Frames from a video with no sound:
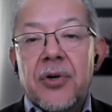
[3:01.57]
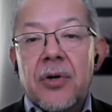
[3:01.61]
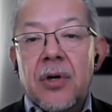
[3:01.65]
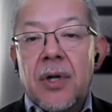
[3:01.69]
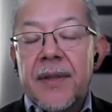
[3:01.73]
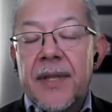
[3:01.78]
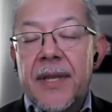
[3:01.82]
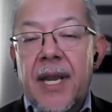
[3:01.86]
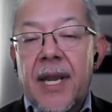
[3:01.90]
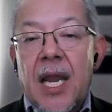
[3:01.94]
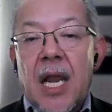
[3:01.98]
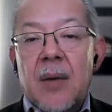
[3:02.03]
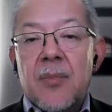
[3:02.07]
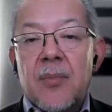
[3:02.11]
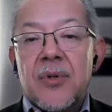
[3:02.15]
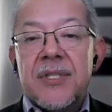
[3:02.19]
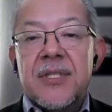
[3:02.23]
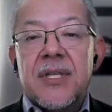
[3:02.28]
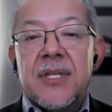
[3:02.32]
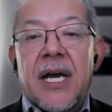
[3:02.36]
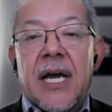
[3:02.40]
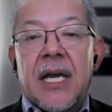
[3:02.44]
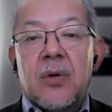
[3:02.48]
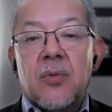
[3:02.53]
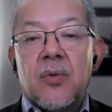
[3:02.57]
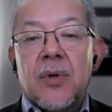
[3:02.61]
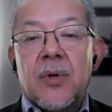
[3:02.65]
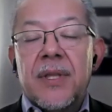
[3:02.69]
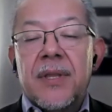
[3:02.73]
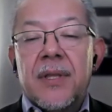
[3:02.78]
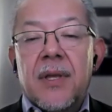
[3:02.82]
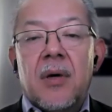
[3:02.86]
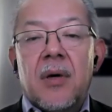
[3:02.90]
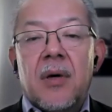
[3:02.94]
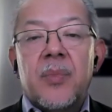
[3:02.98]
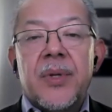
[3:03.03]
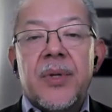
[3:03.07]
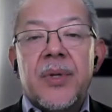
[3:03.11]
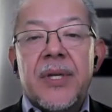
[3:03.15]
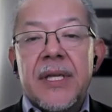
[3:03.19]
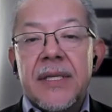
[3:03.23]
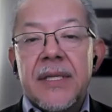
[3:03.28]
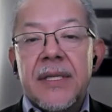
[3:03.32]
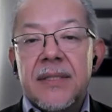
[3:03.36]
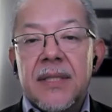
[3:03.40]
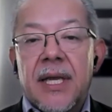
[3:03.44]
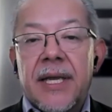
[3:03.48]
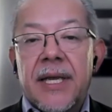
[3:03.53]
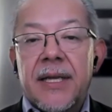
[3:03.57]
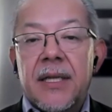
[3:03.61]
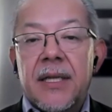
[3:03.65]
on the camera side with companies like,